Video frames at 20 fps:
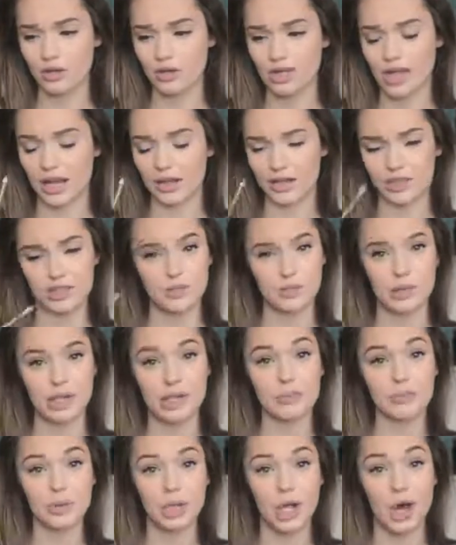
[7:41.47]
Yeah, just
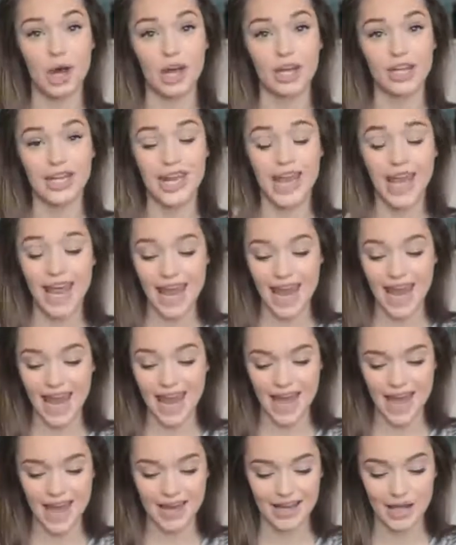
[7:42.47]
plain blonde,
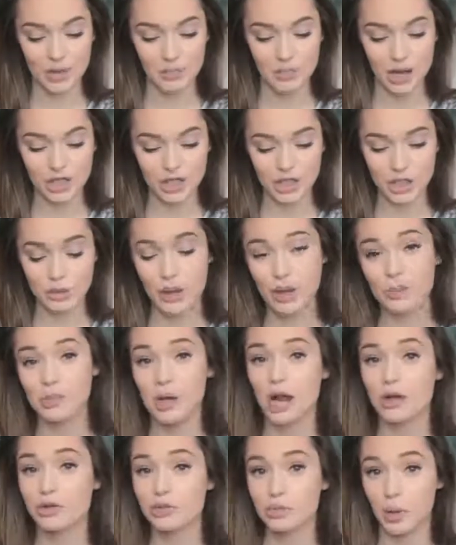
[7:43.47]
and it matches my
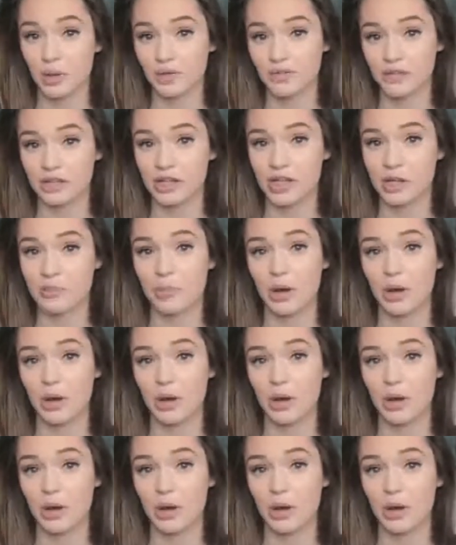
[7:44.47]
brows perfectly.